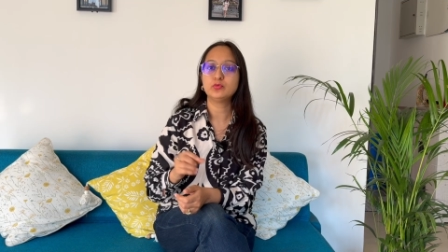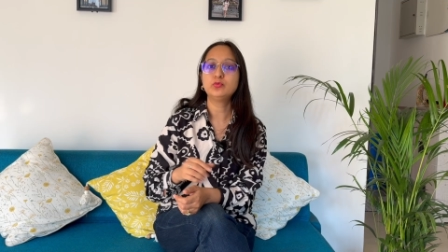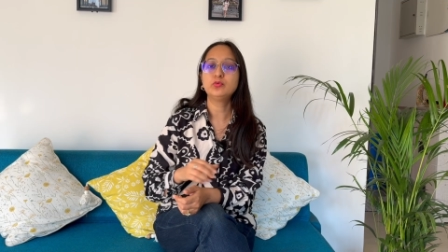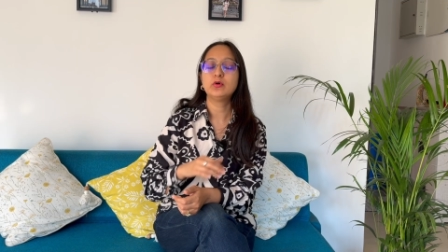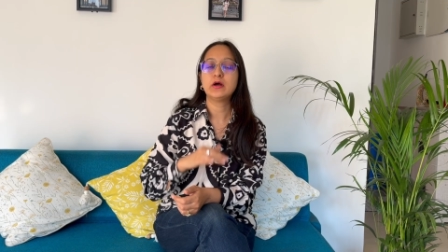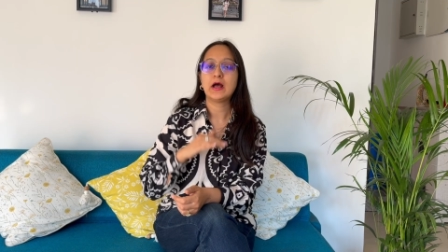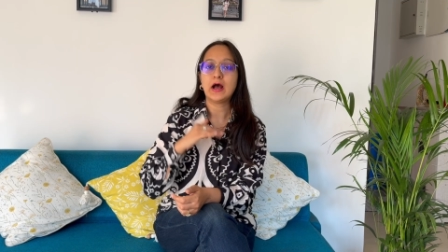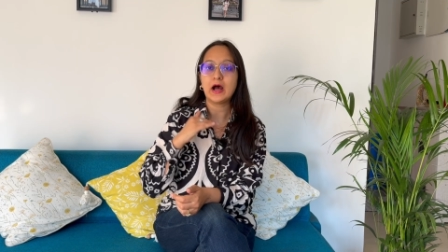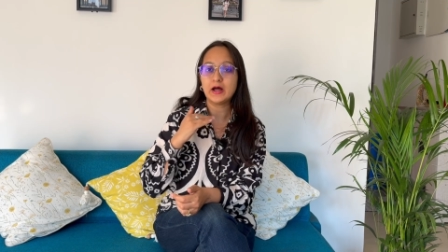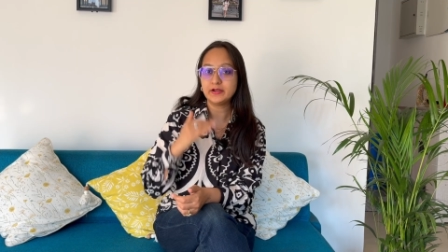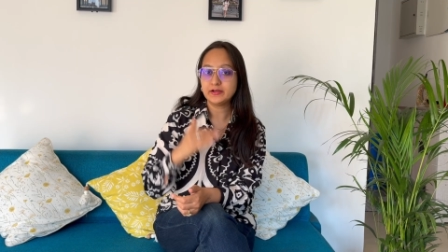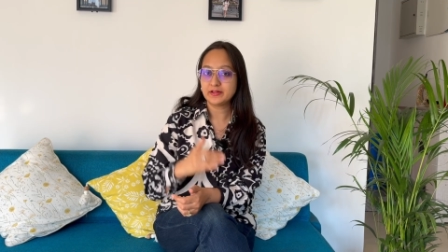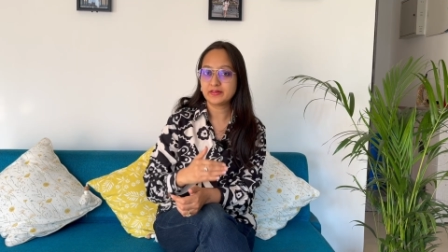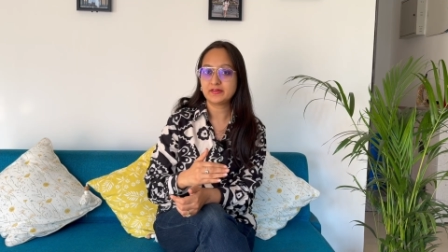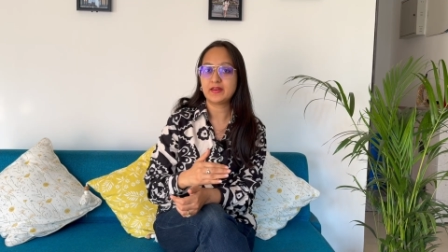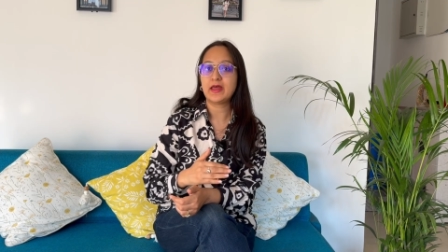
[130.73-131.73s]
to
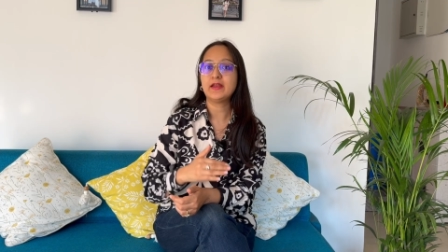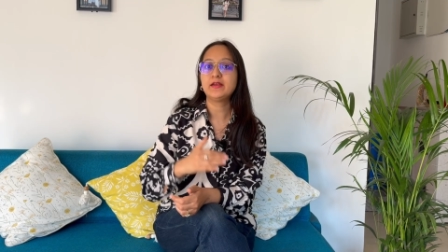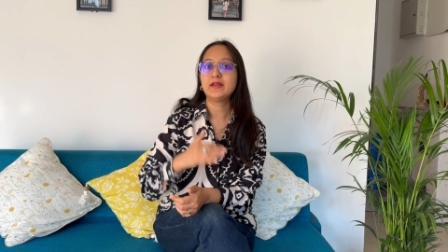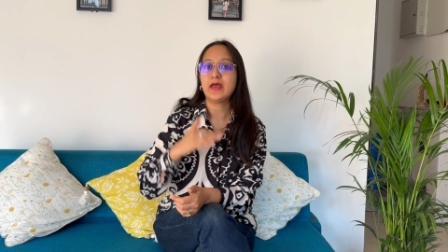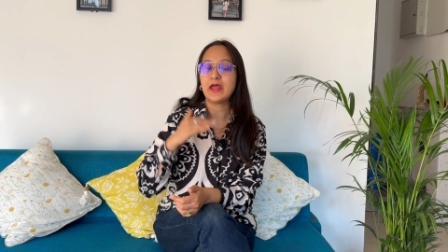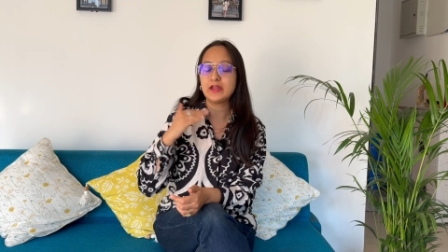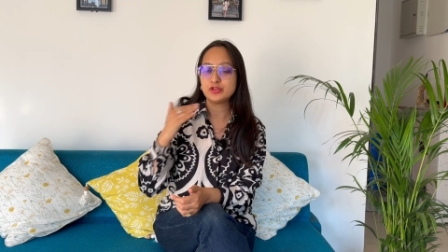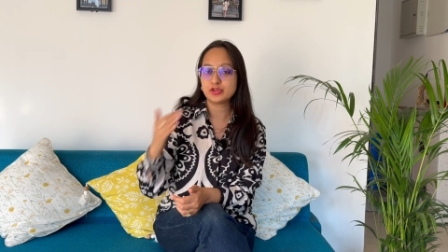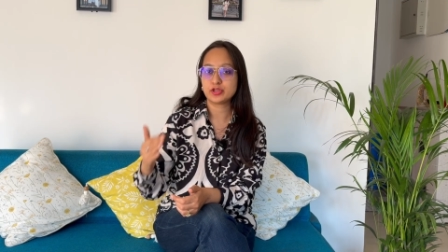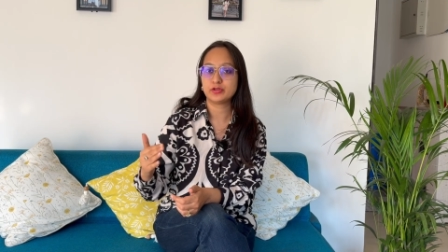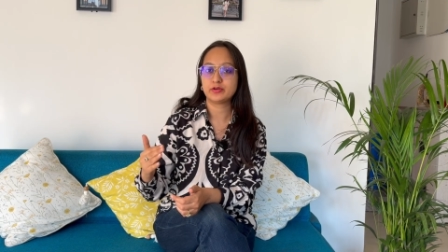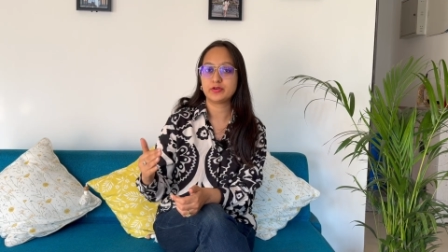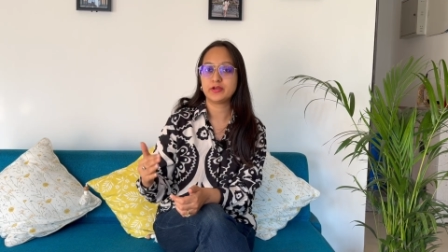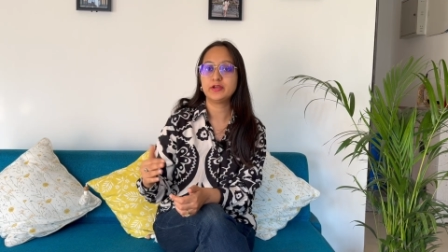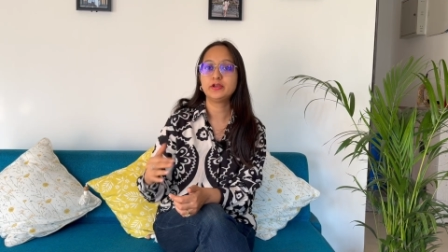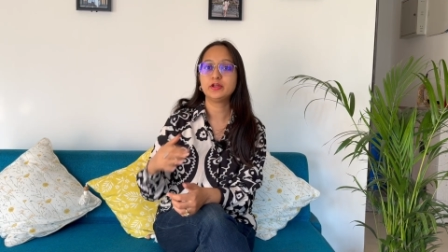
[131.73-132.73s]
understand and
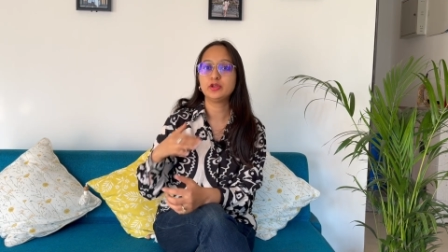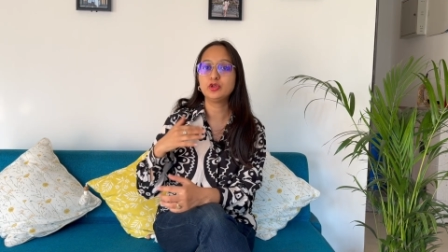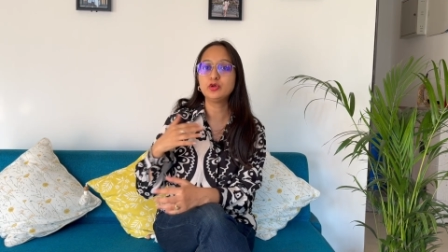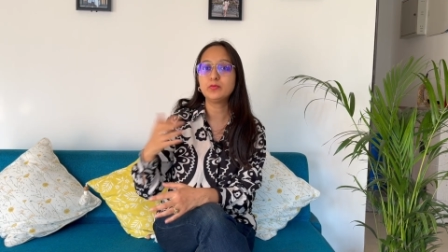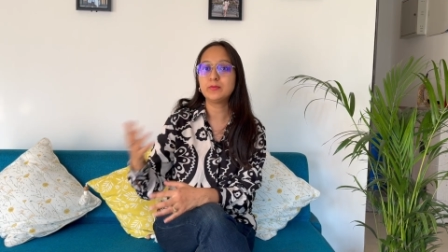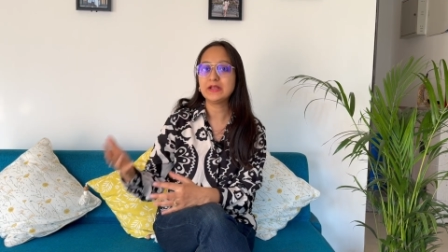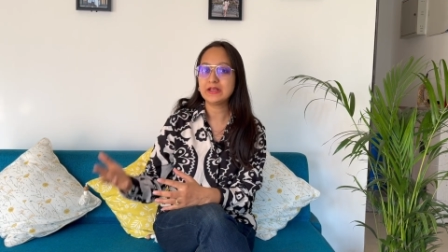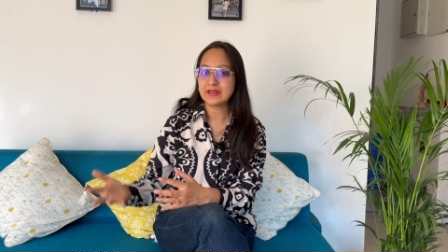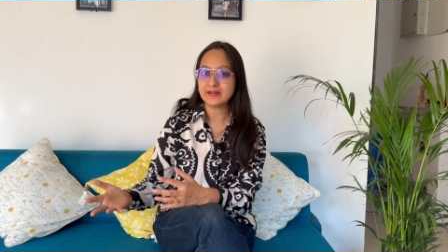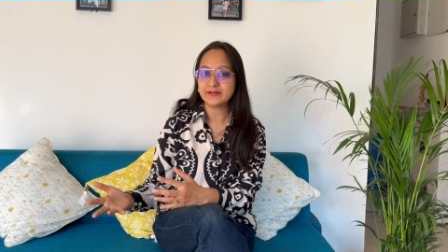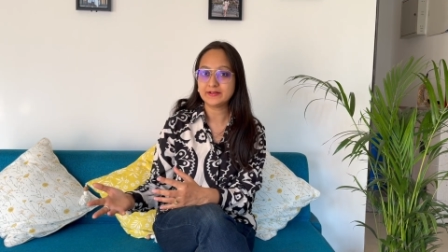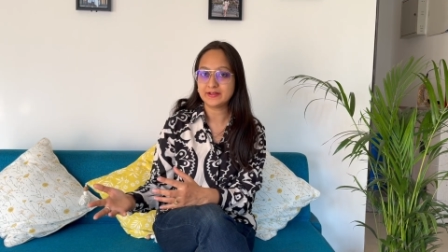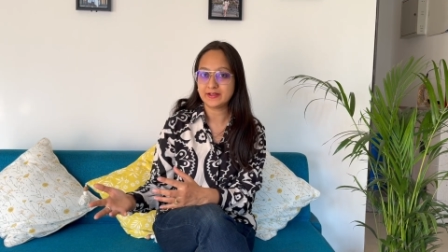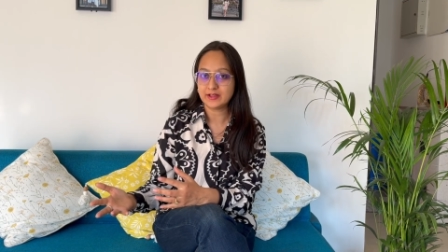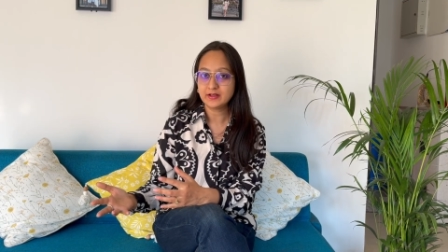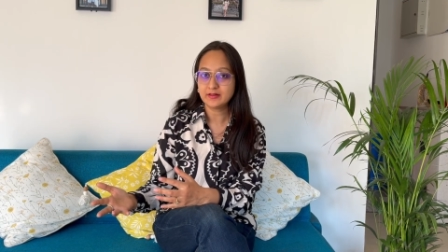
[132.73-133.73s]
generate
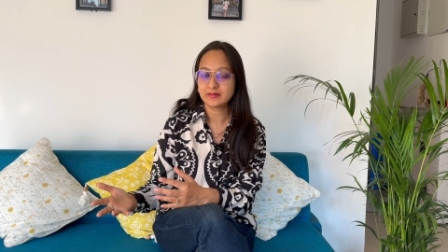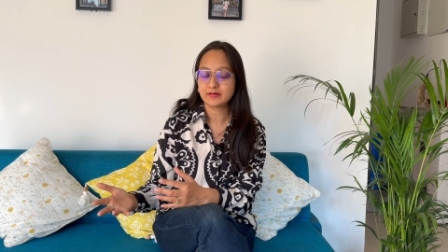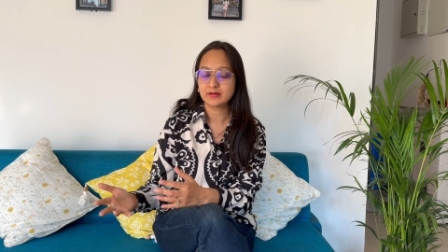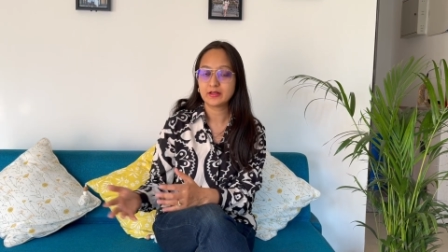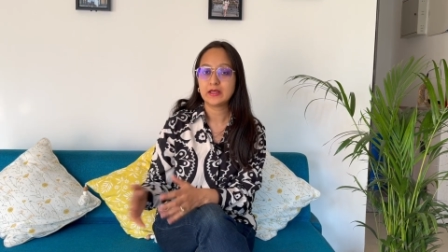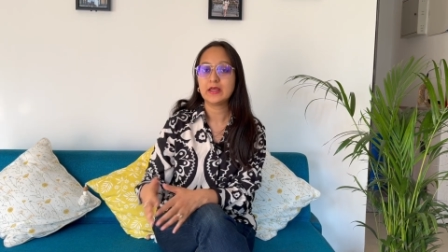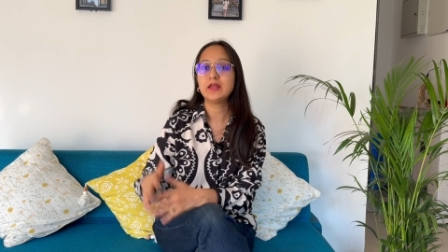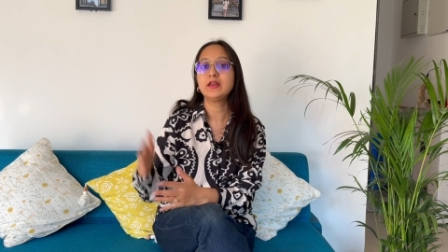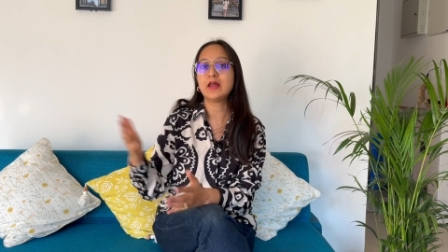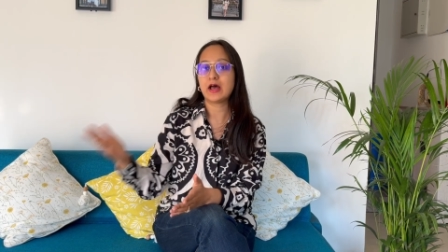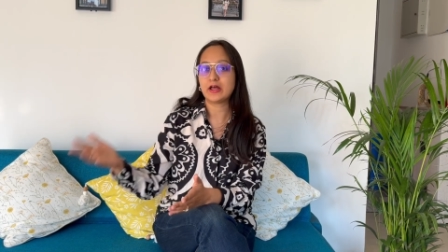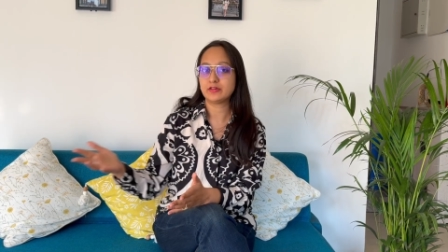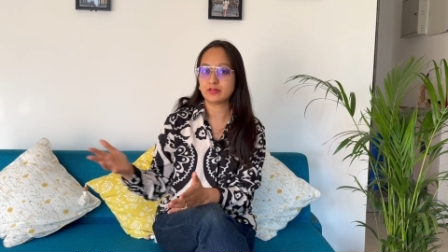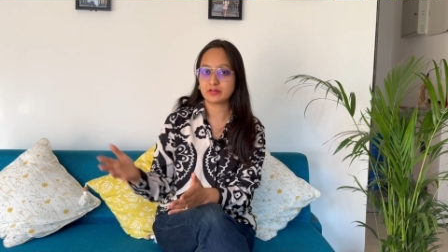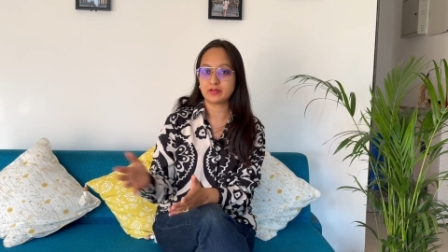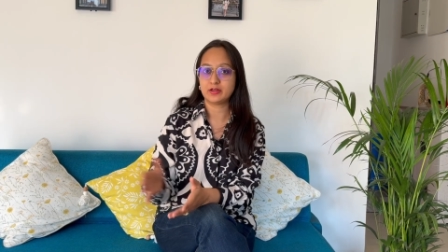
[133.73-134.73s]
human-like text in
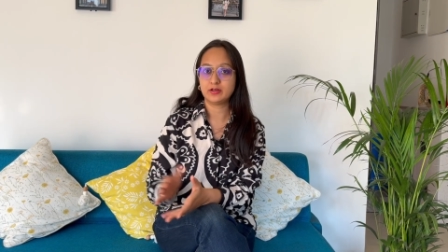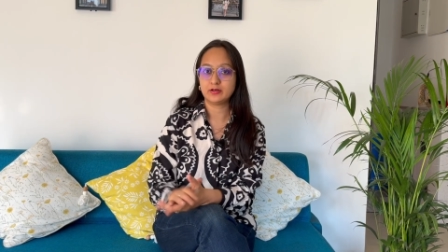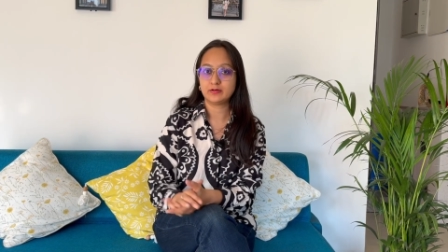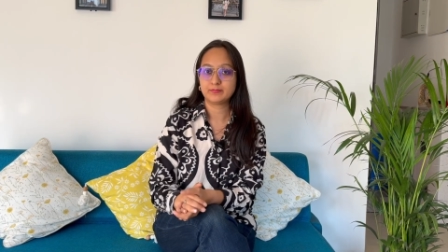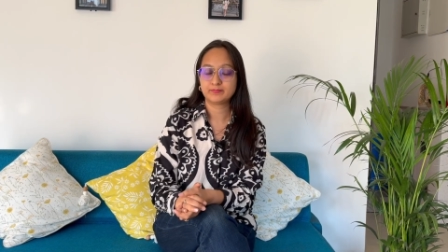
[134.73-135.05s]
large scale.